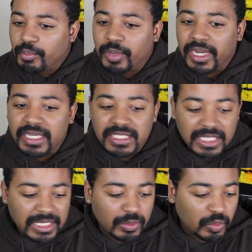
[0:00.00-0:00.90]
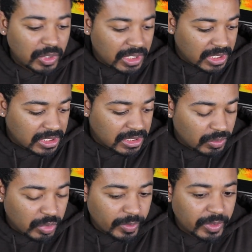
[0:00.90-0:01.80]
But, what are
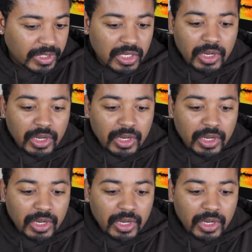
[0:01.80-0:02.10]
we doing?